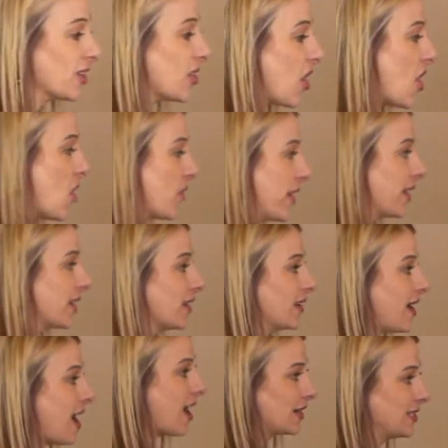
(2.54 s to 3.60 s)
they could
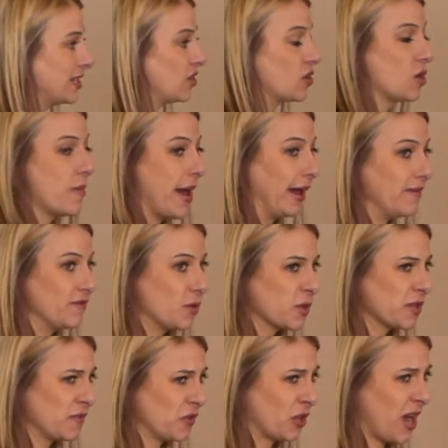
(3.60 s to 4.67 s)
cocktail and go back and
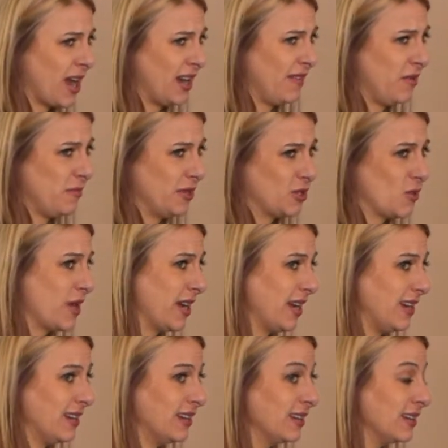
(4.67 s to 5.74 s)
forth. They're kind of in
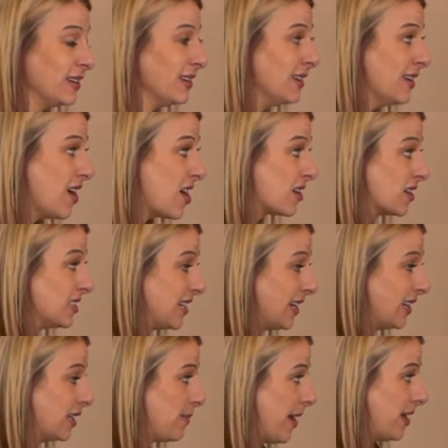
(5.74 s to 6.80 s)
between. Yeah. On a
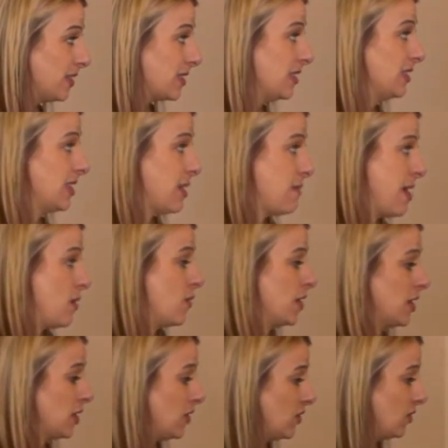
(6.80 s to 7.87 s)
daily basis, they may
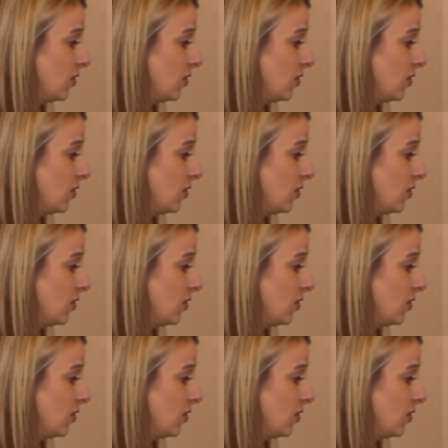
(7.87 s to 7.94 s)
want to